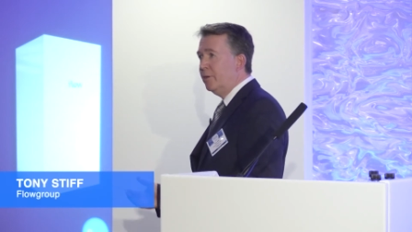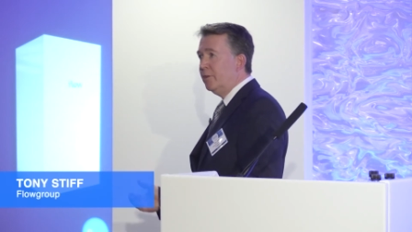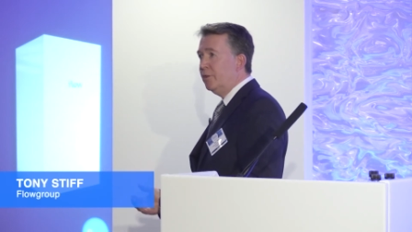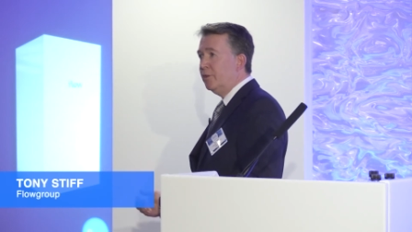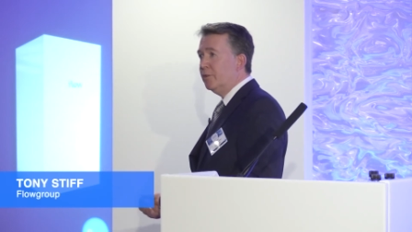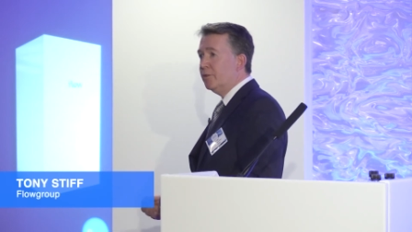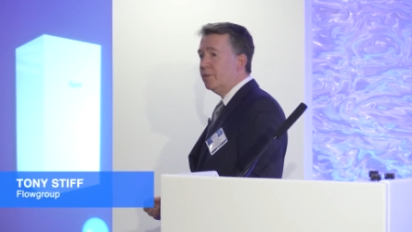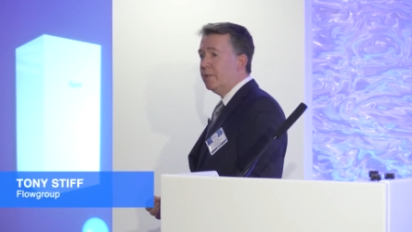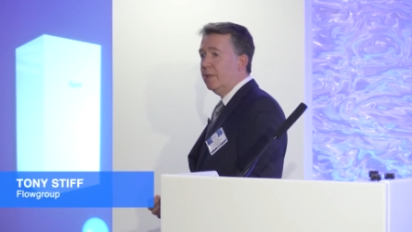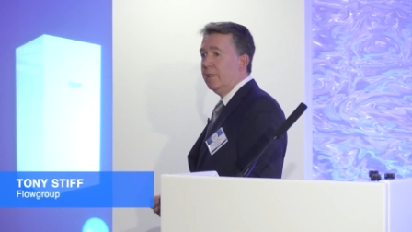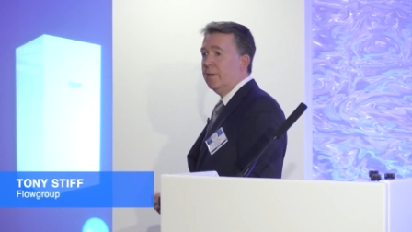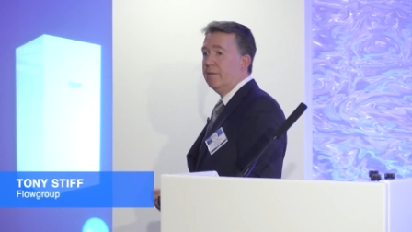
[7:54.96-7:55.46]
You'll
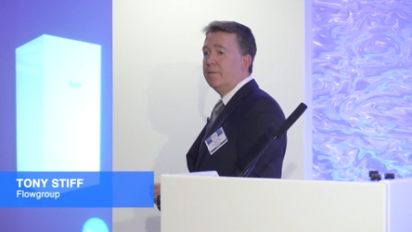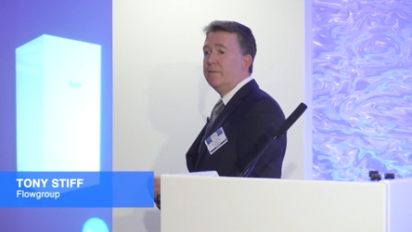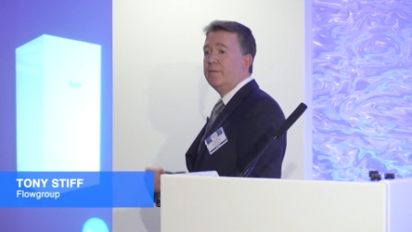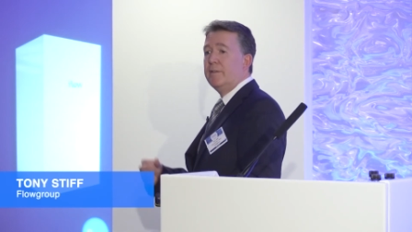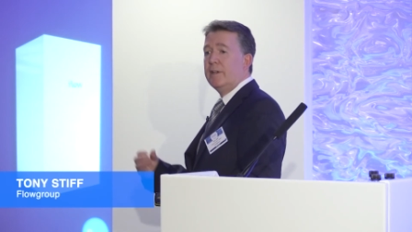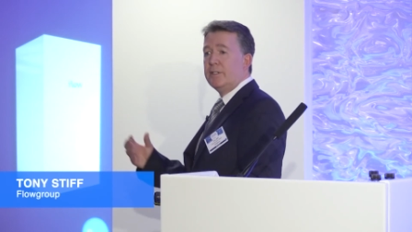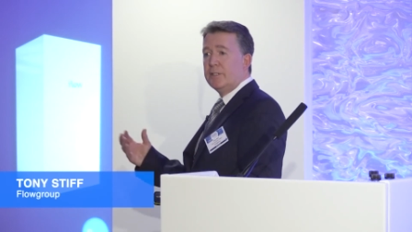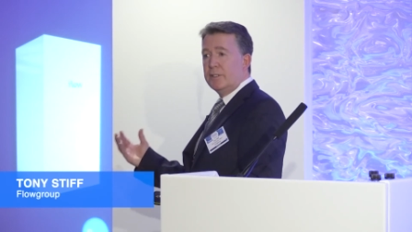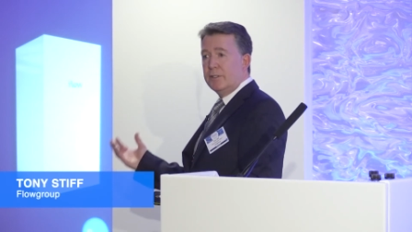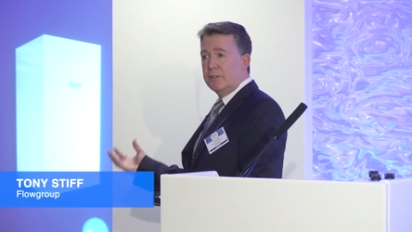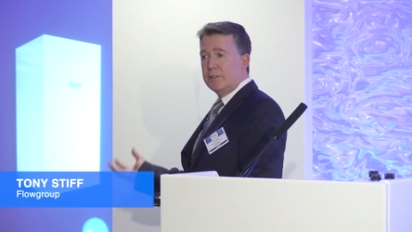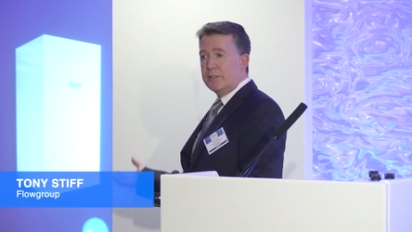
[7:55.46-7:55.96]
see the
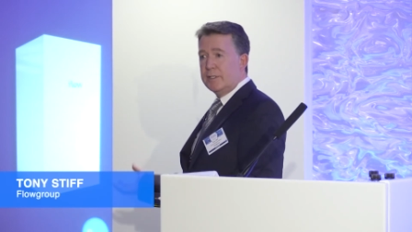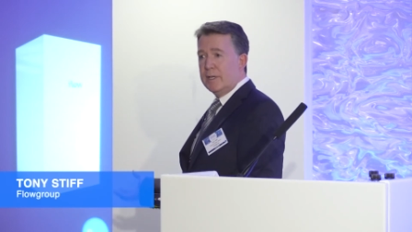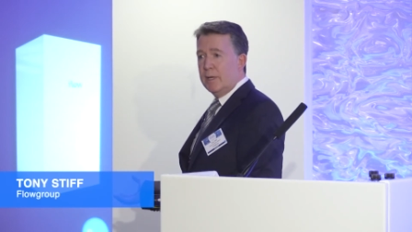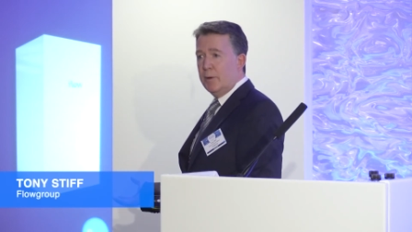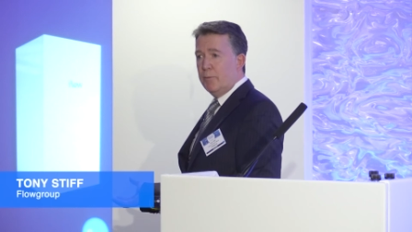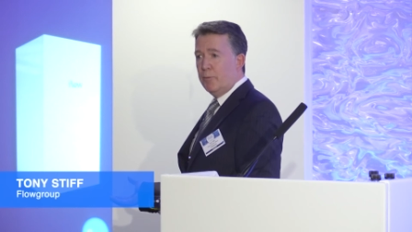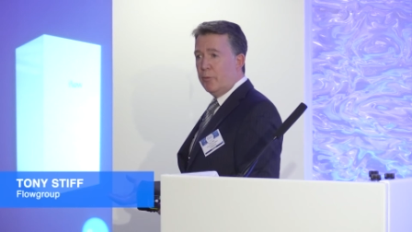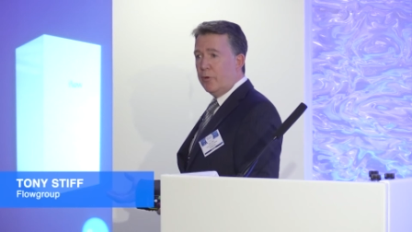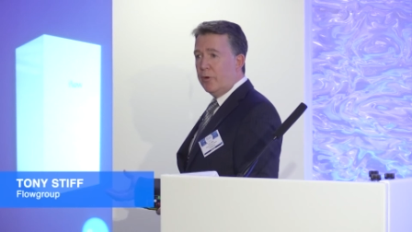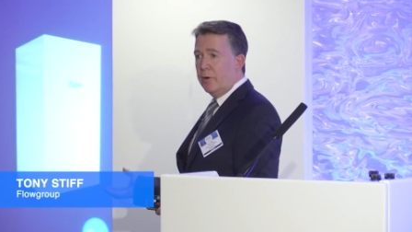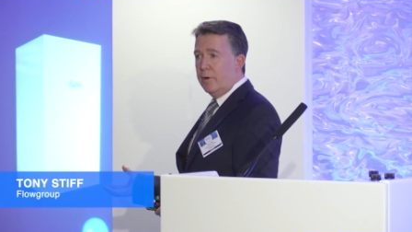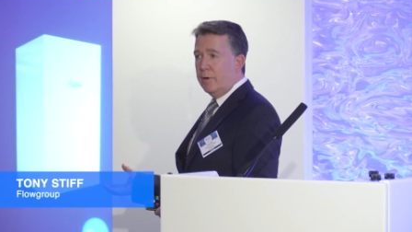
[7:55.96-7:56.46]
efficiency
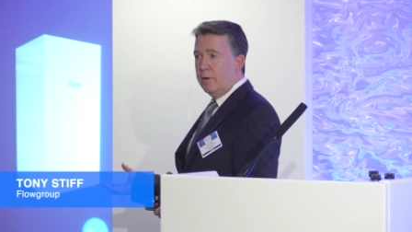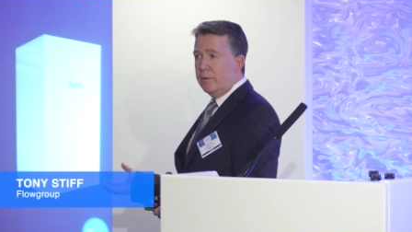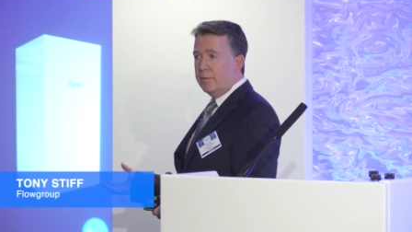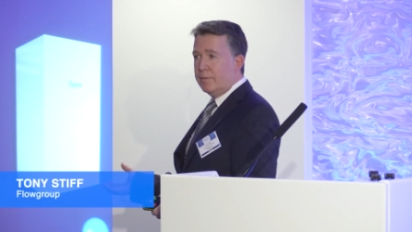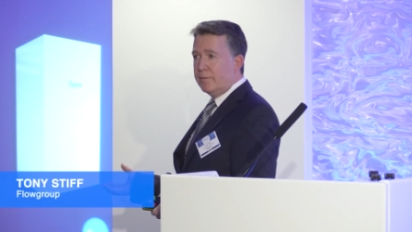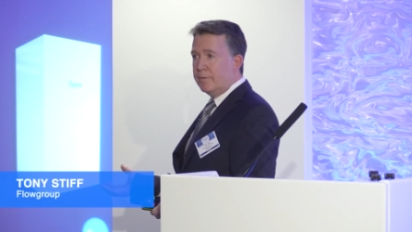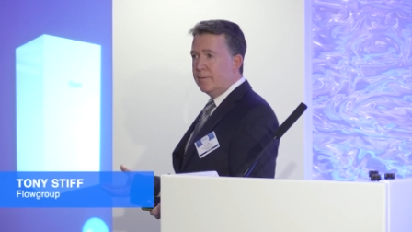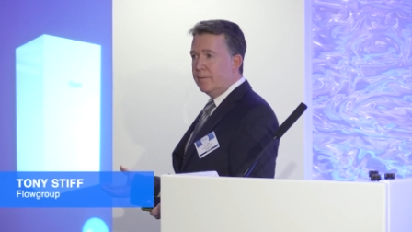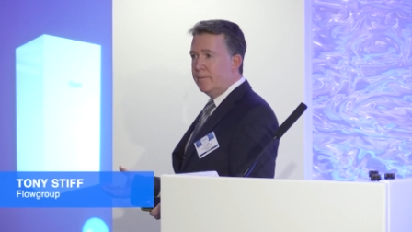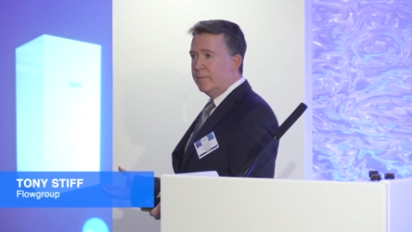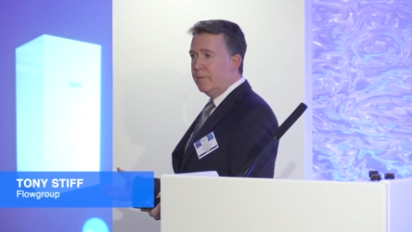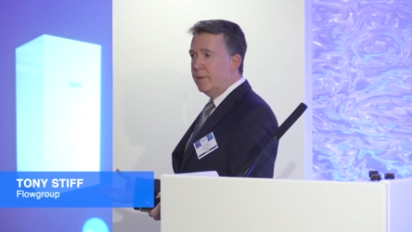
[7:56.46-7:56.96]
improve.
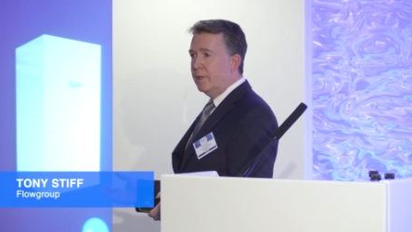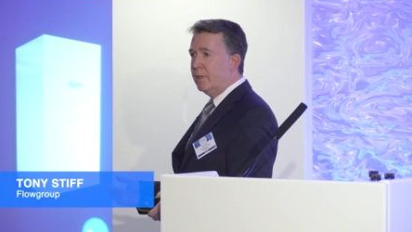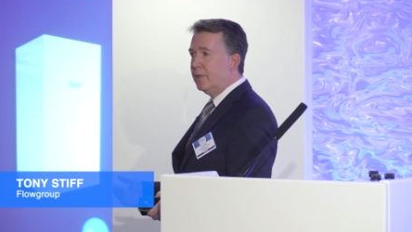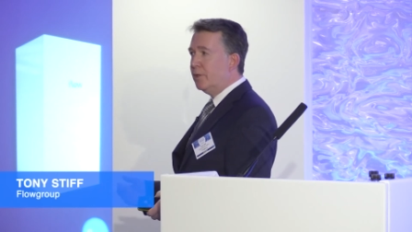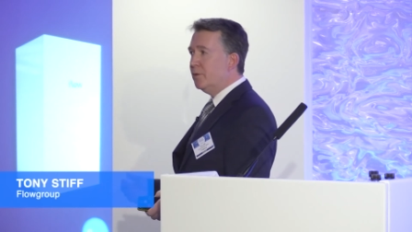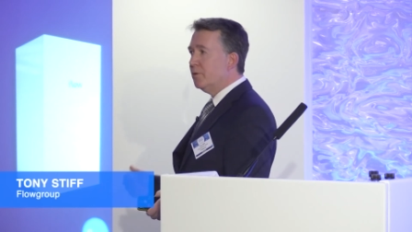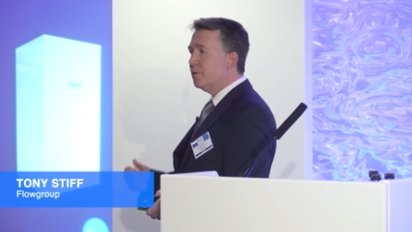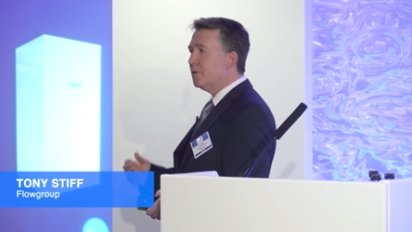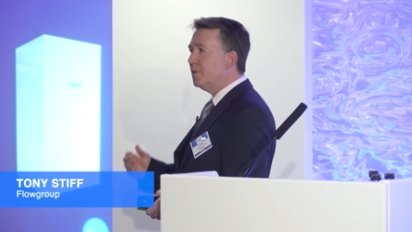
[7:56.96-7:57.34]
You'll